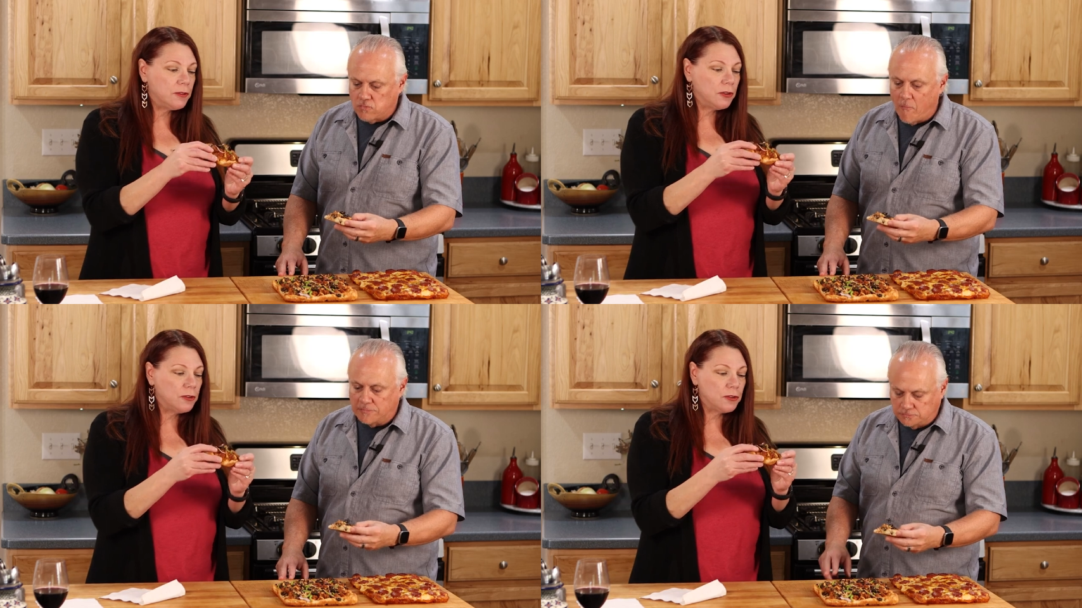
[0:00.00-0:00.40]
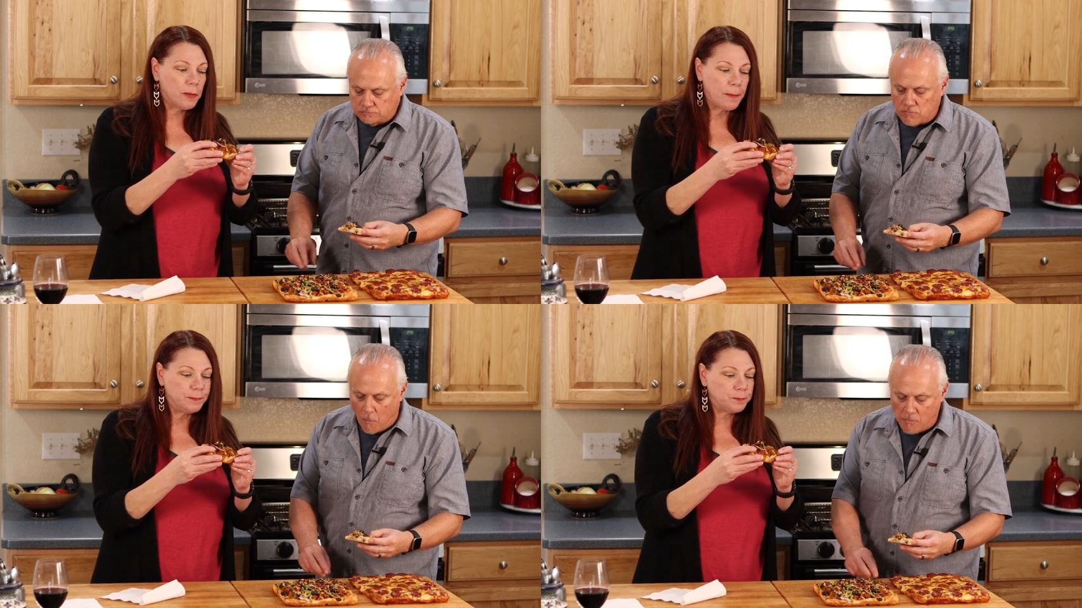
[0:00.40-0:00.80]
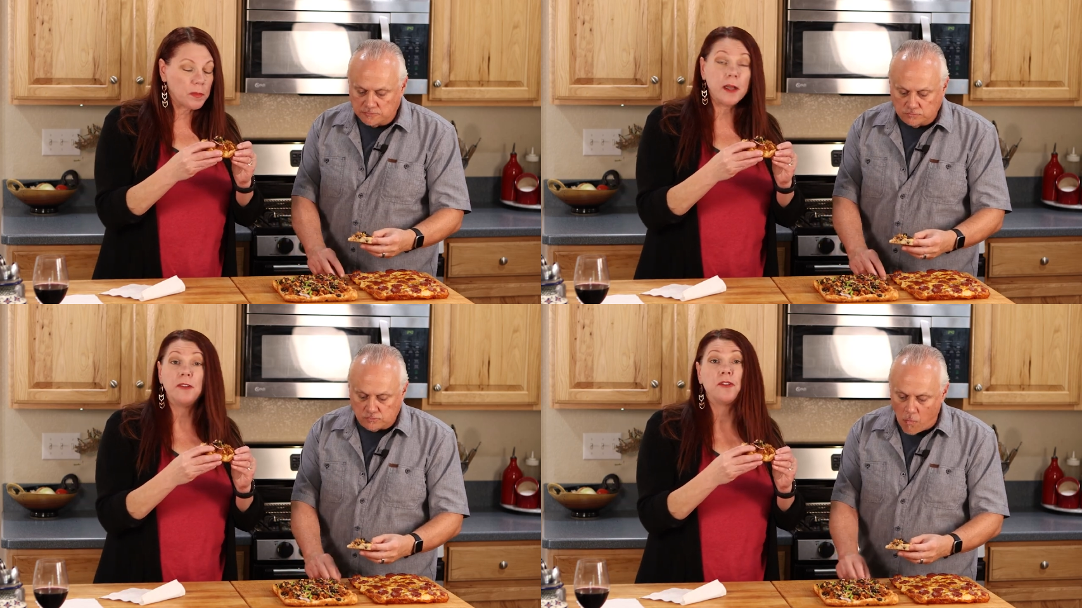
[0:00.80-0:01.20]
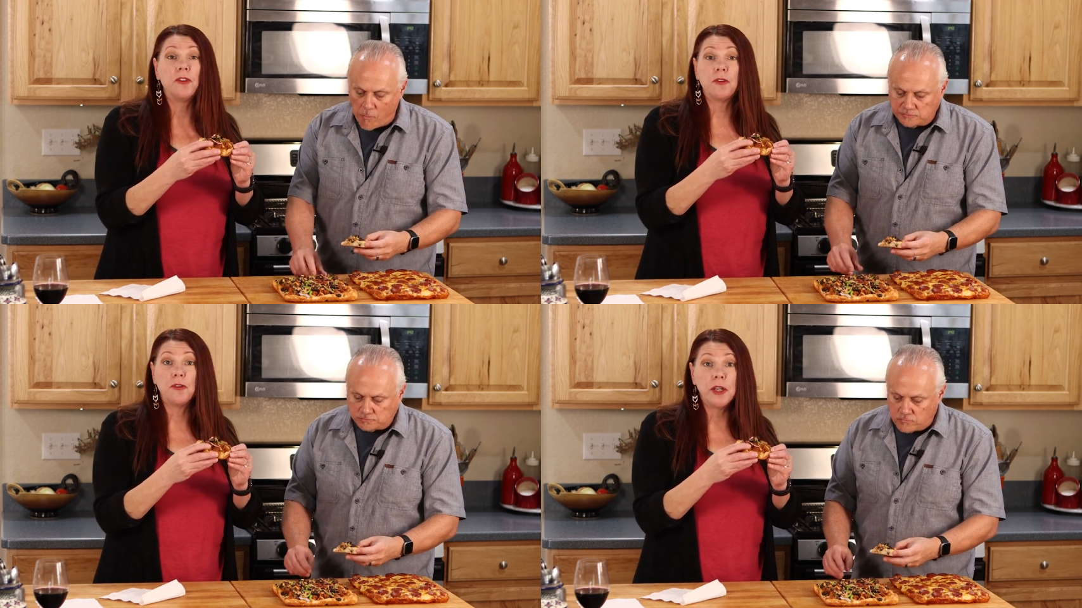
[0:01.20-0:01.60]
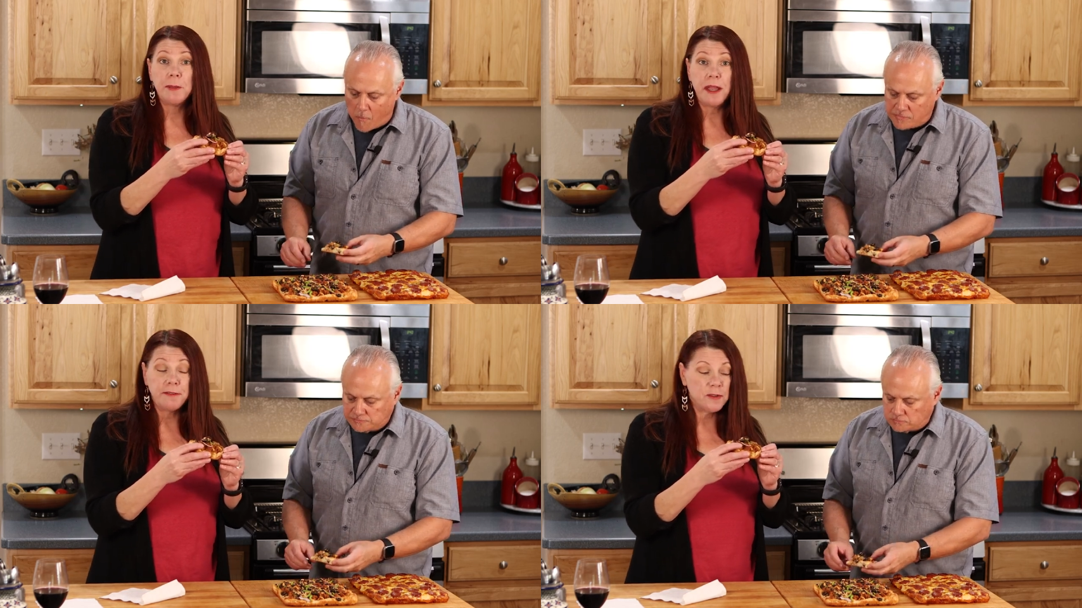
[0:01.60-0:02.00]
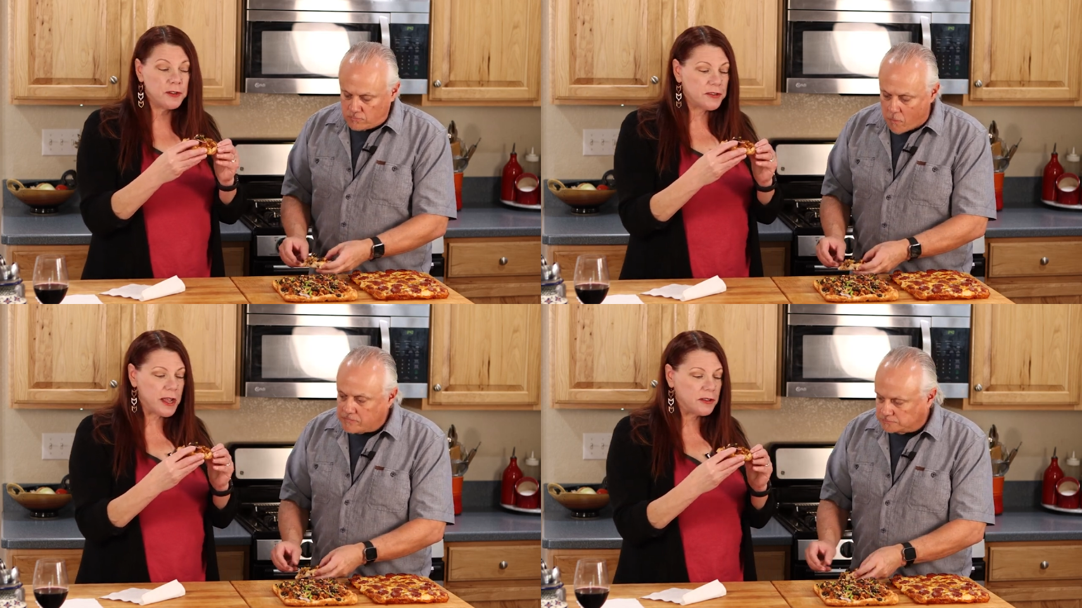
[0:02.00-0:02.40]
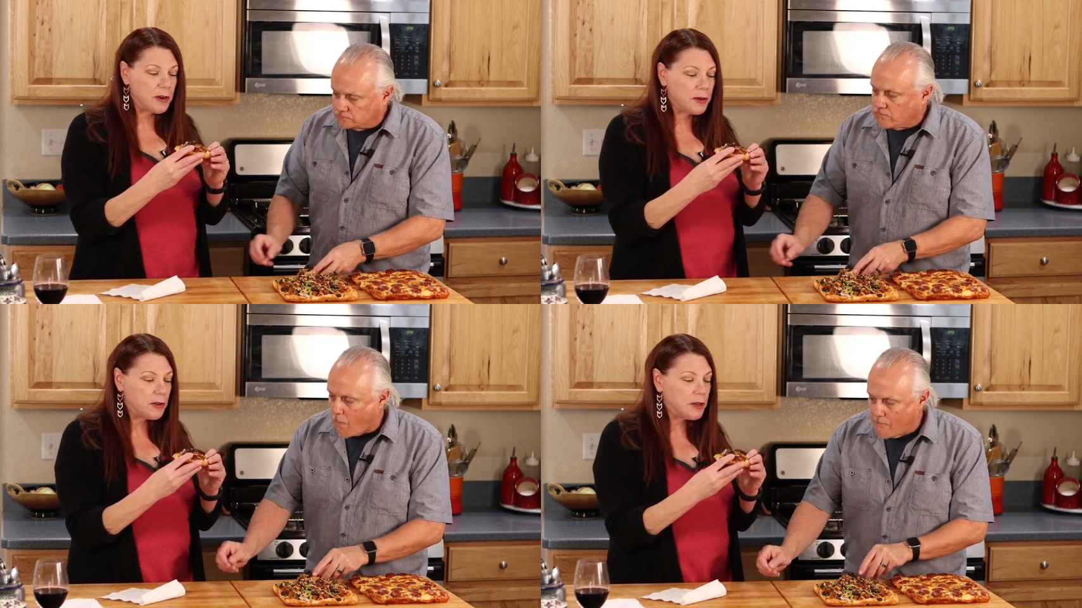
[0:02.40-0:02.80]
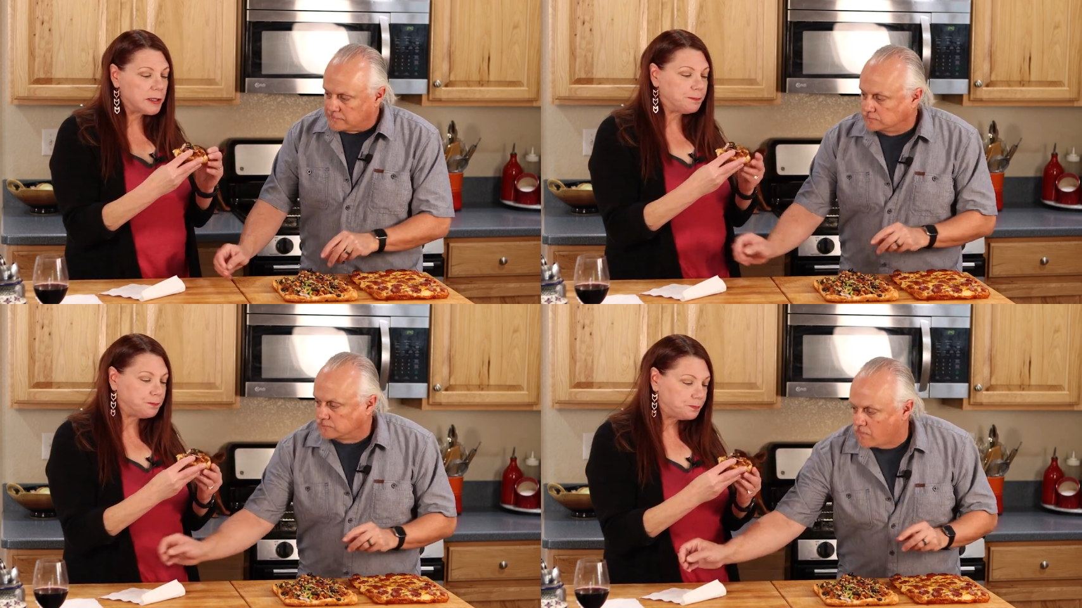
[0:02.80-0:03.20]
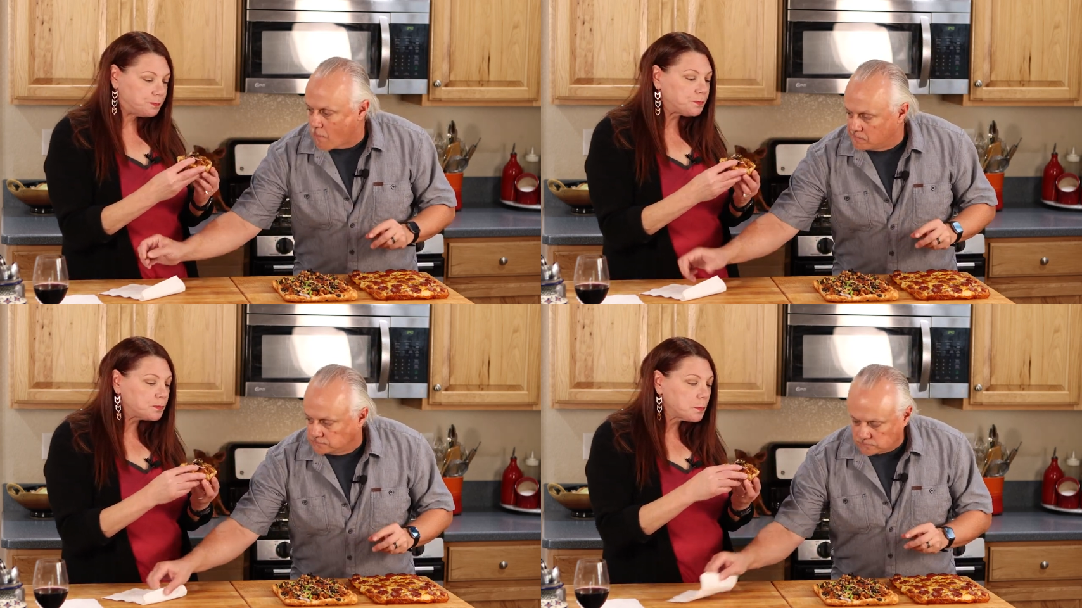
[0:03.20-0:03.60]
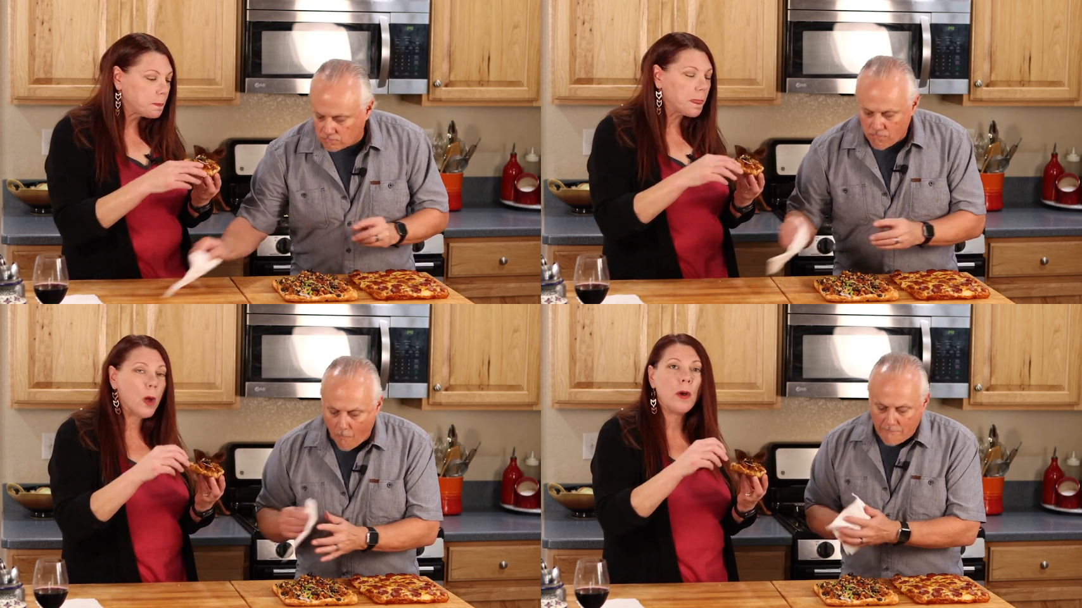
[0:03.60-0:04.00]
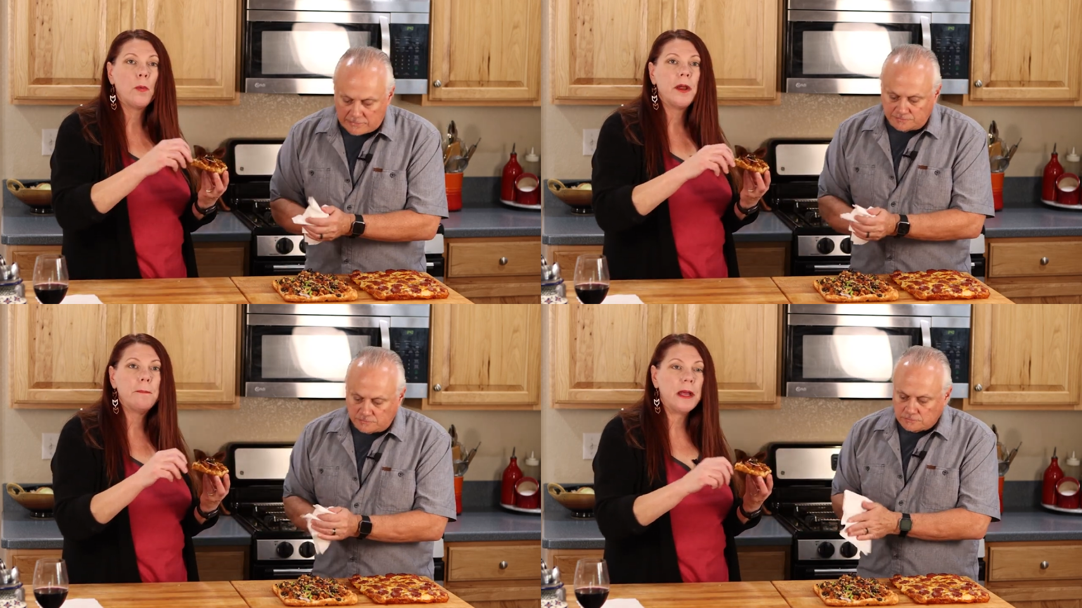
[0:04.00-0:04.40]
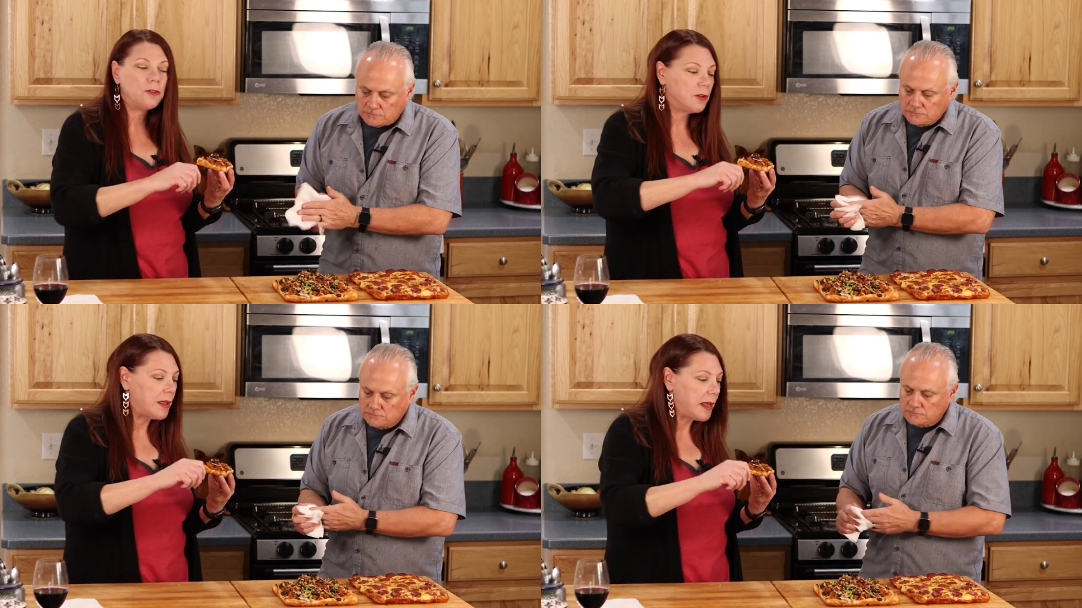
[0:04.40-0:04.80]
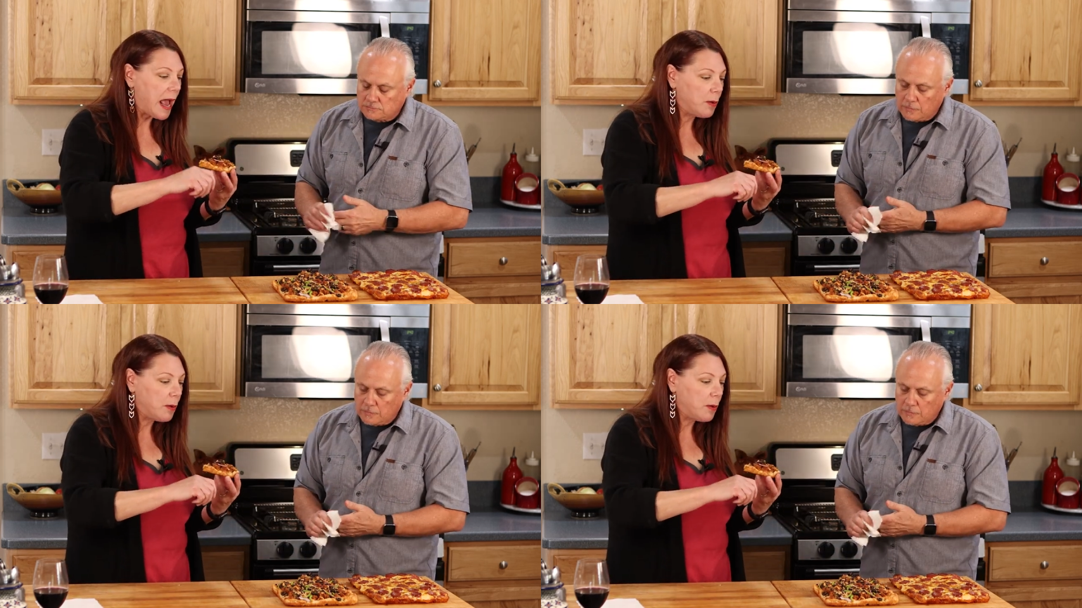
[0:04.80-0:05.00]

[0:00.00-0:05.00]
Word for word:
Speaker 1: it's mm -hmm. just, it's still creamy after it sat there and cooked. Oh, I want to mention that